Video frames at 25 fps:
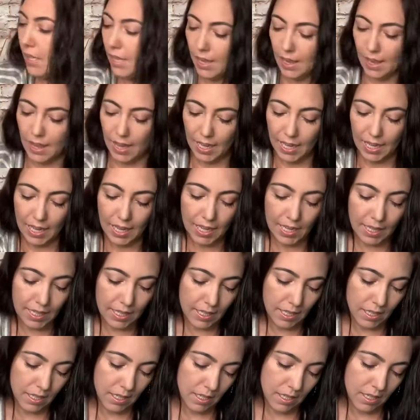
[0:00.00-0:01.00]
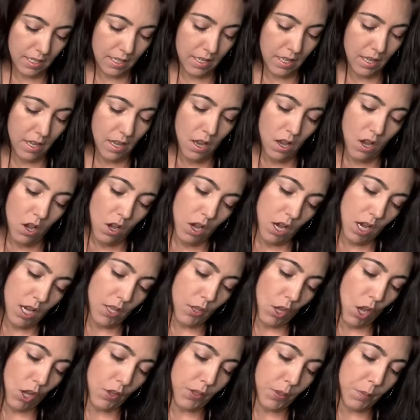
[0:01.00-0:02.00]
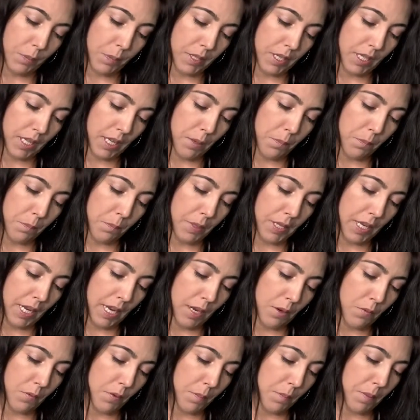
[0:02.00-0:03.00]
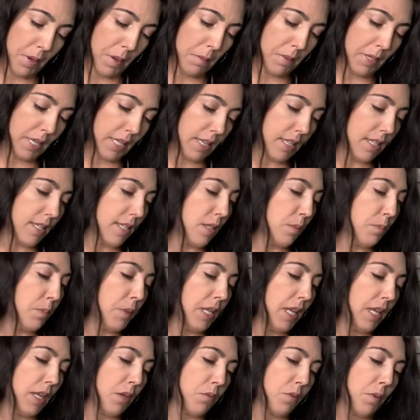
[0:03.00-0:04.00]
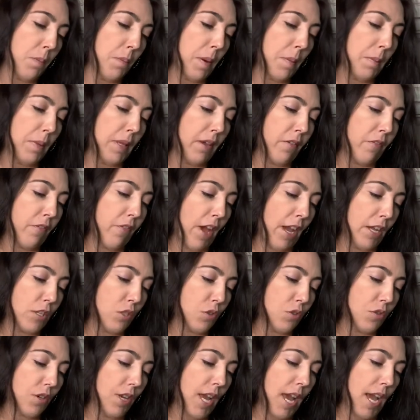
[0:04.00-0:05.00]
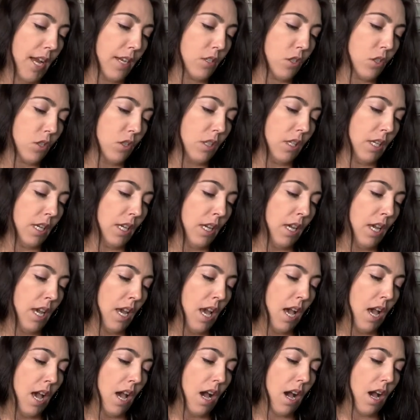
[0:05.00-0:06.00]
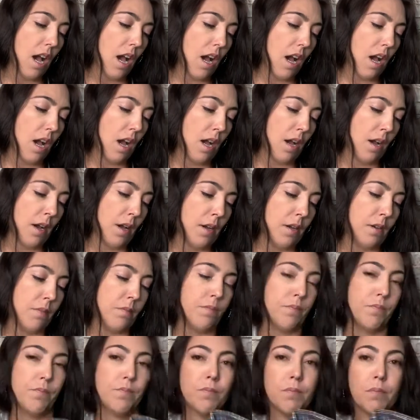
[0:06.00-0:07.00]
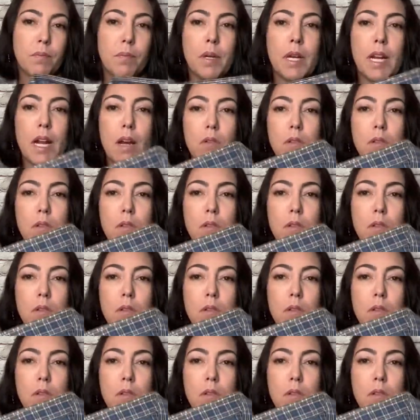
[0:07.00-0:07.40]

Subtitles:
Then another Banana Republic. This is Banana Republic Factory actually, but I'll